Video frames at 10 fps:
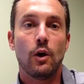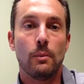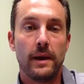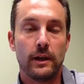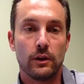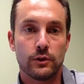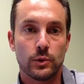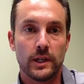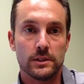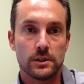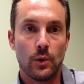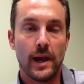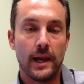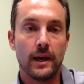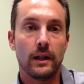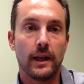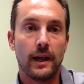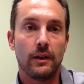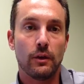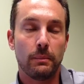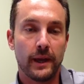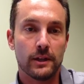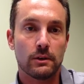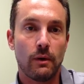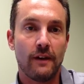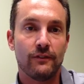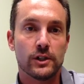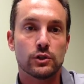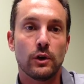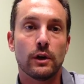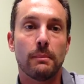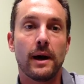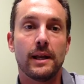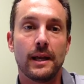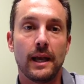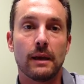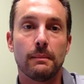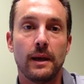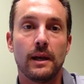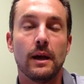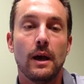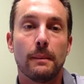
omega-3. So ALA, the plant-derived fish oil, your body can't make,